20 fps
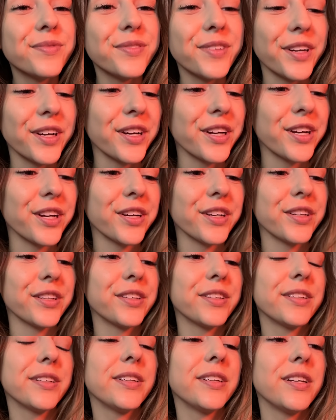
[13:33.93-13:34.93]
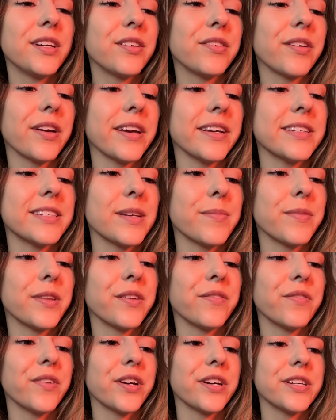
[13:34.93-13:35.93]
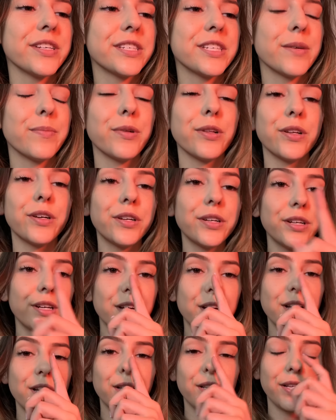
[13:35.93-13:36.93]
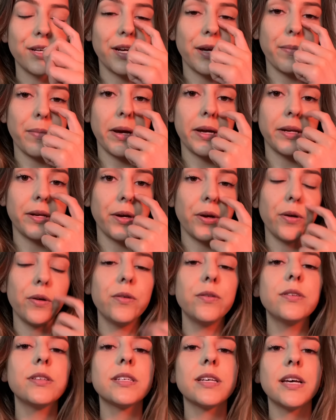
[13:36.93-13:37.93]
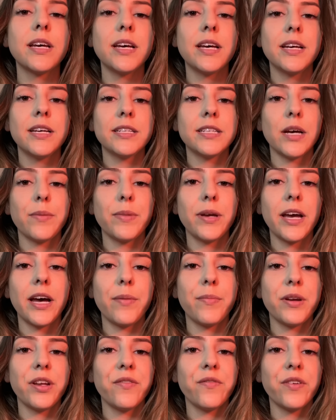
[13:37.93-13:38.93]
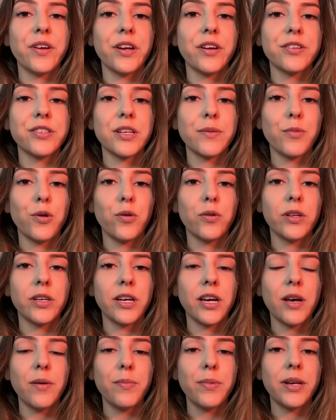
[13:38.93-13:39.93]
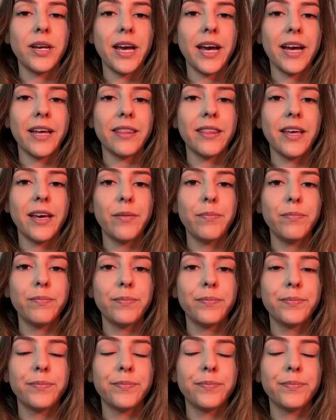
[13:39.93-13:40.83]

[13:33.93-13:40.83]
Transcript: Very good. Okay, something very similar. Look at my nose. Tell me how many fingers I'm holding up and add them.